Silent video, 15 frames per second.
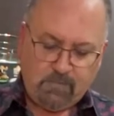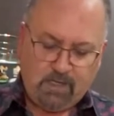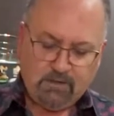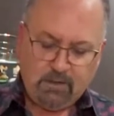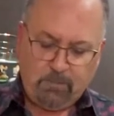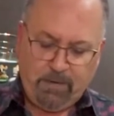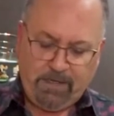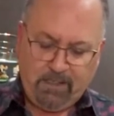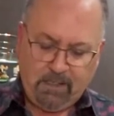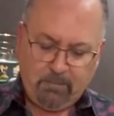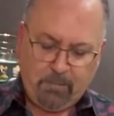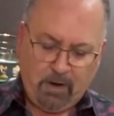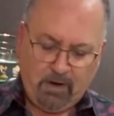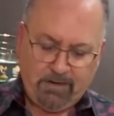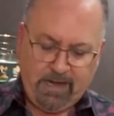Depending
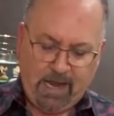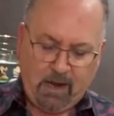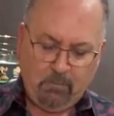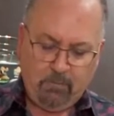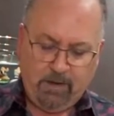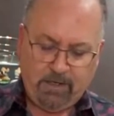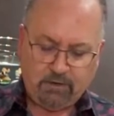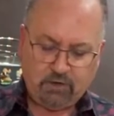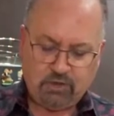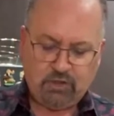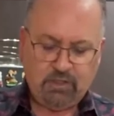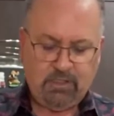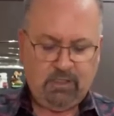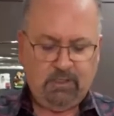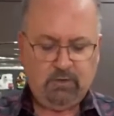upon how much
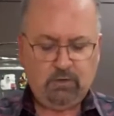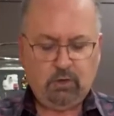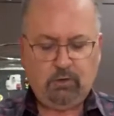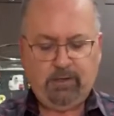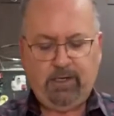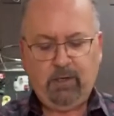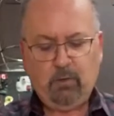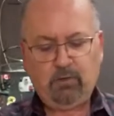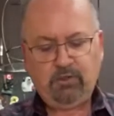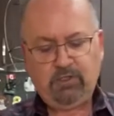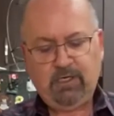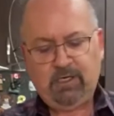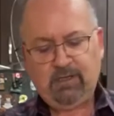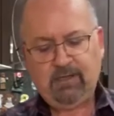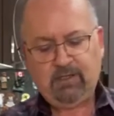turkey or
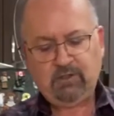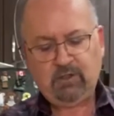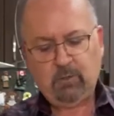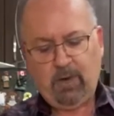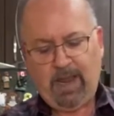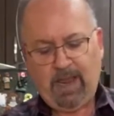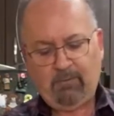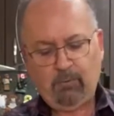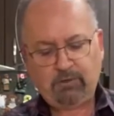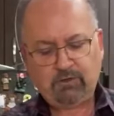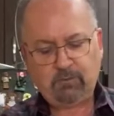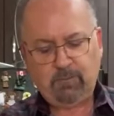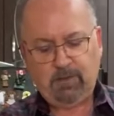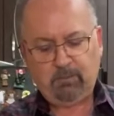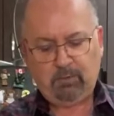chicken that you have, what
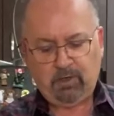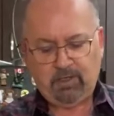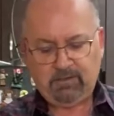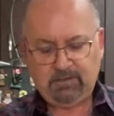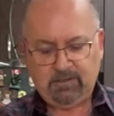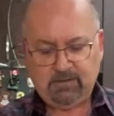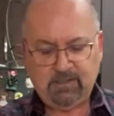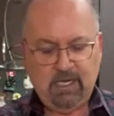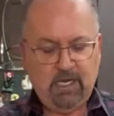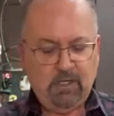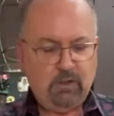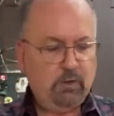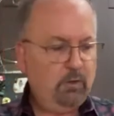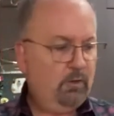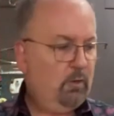your meat product is,
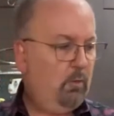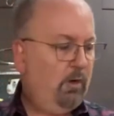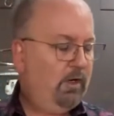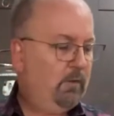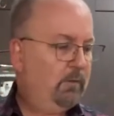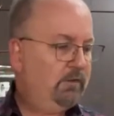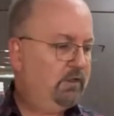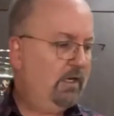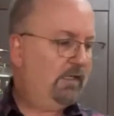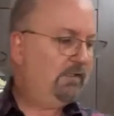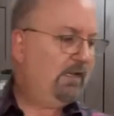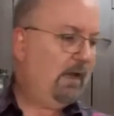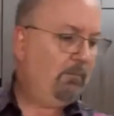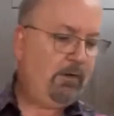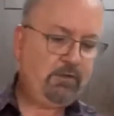you're going to want to adjust
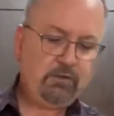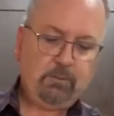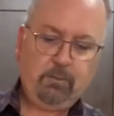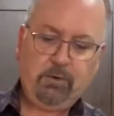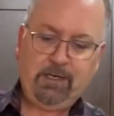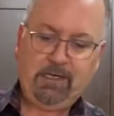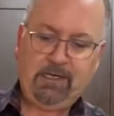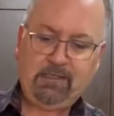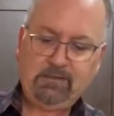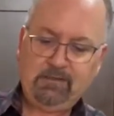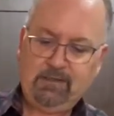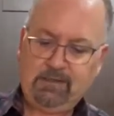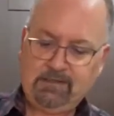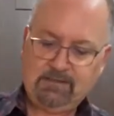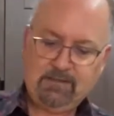how much you're putting into
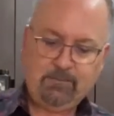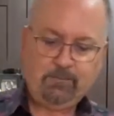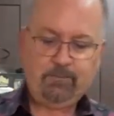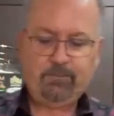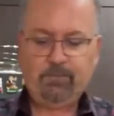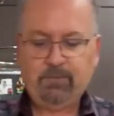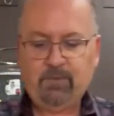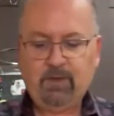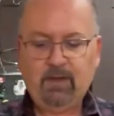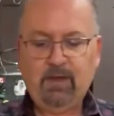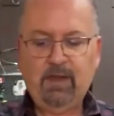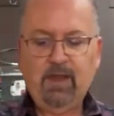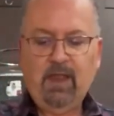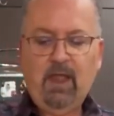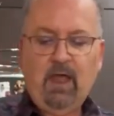this.
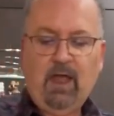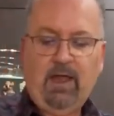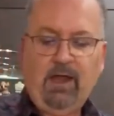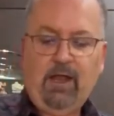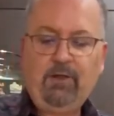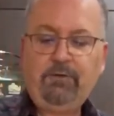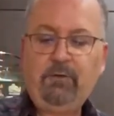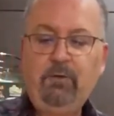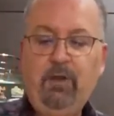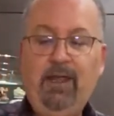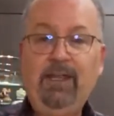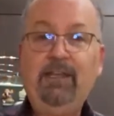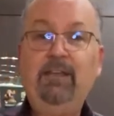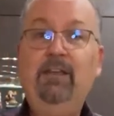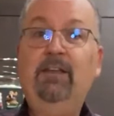I also
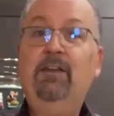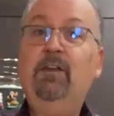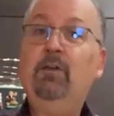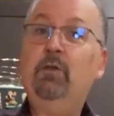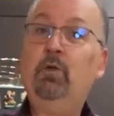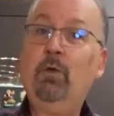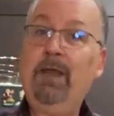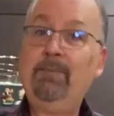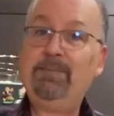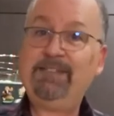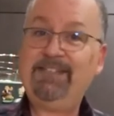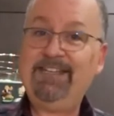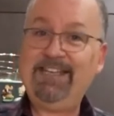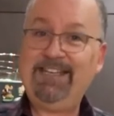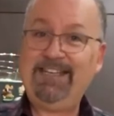like
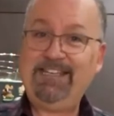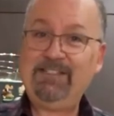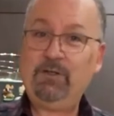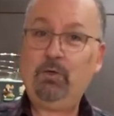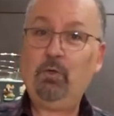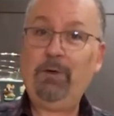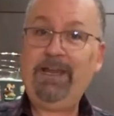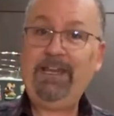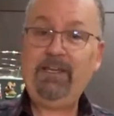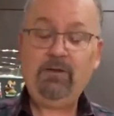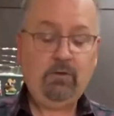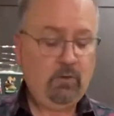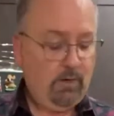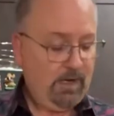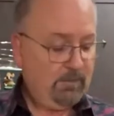grapes in these, green
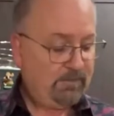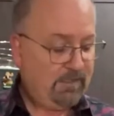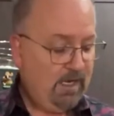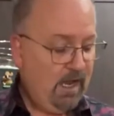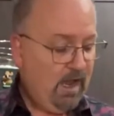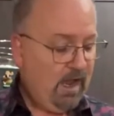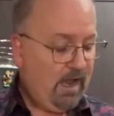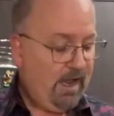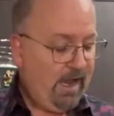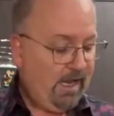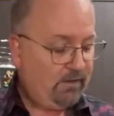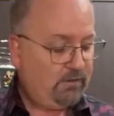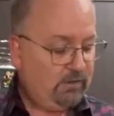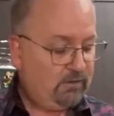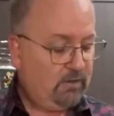grapes. I
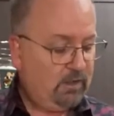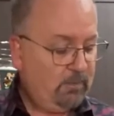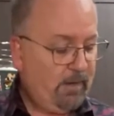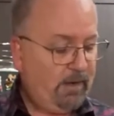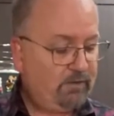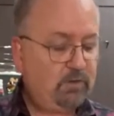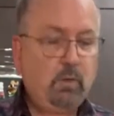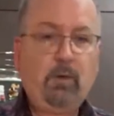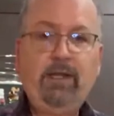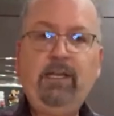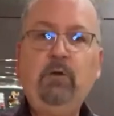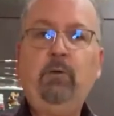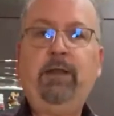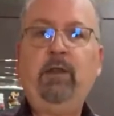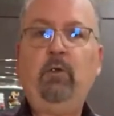actually took about 20
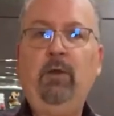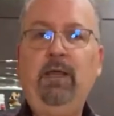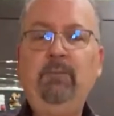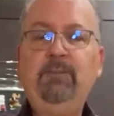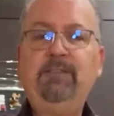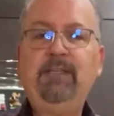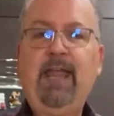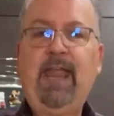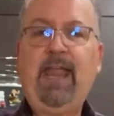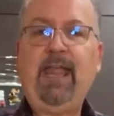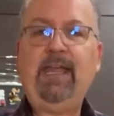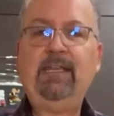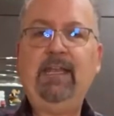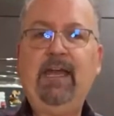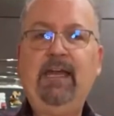green grapes
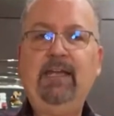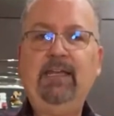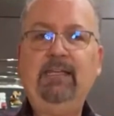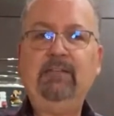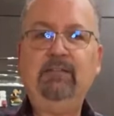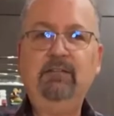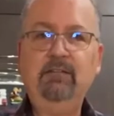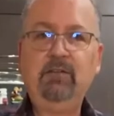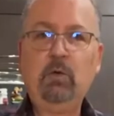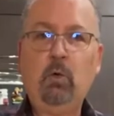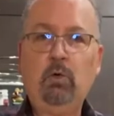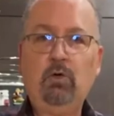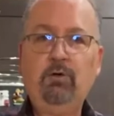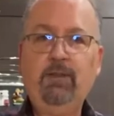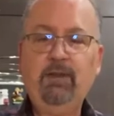and I
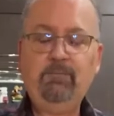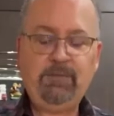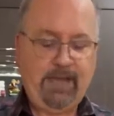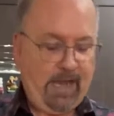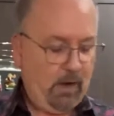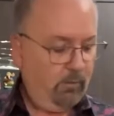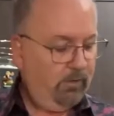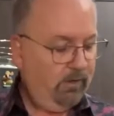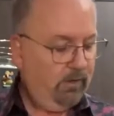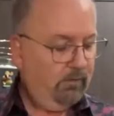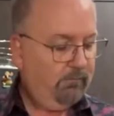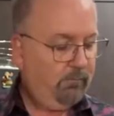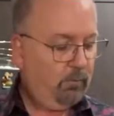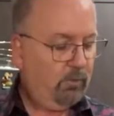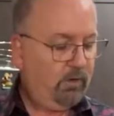quartered them down
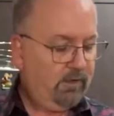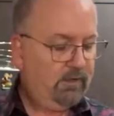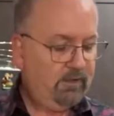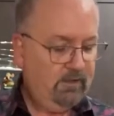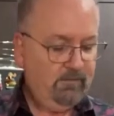forward.